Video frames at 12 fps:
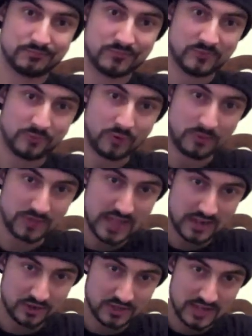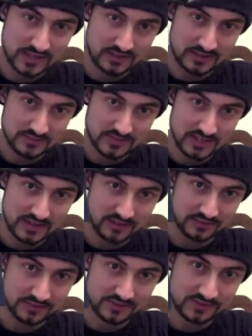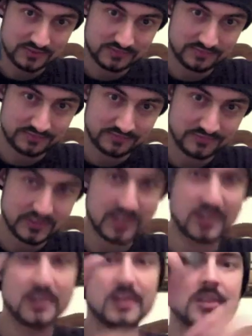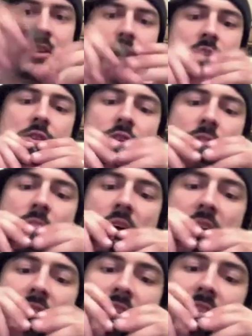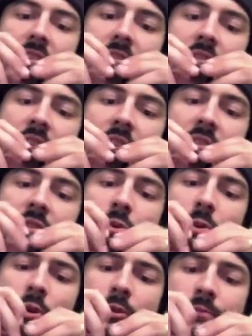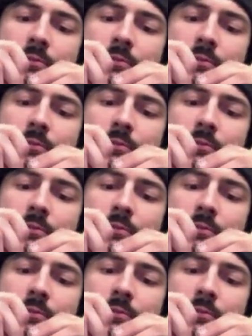from Kangertech themselves. You can buy this in the store.